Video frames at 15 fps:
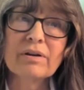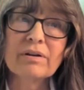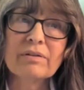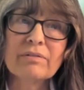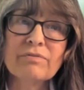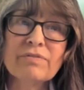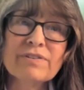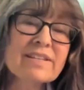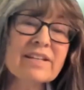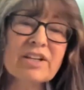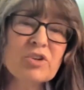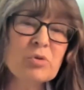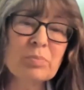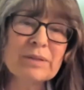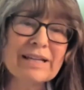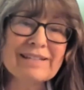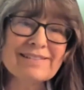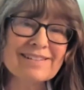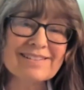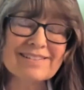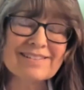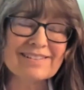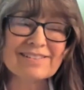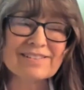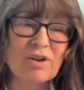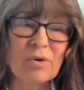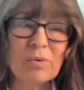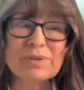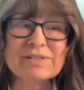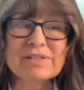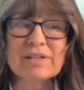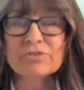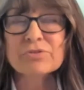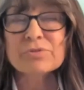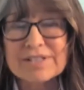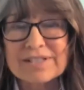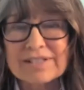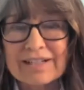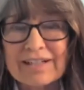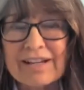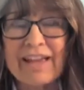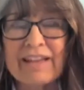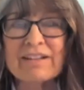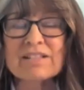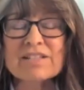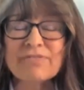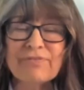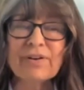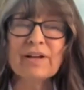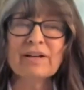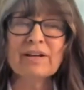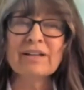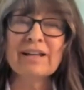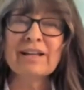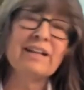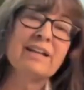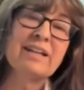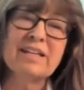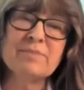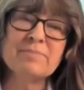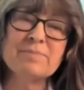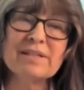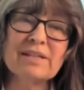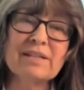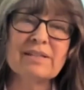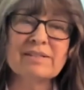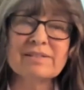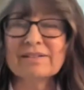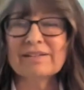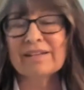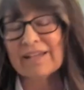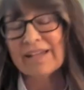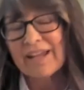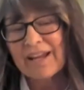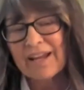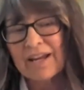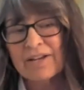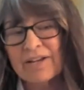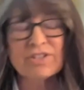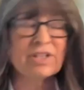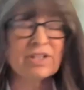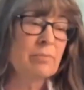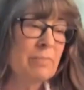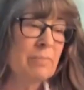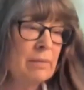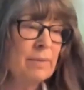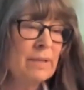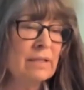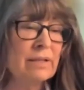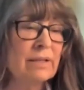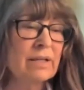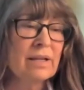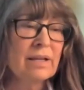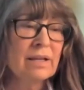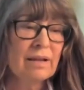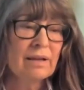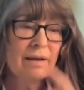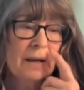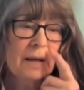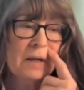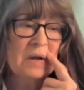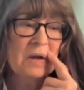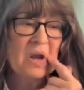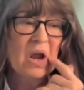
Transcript: visiting new places is always interesting, and it's fun, and it keeps kids engaged, and maybe it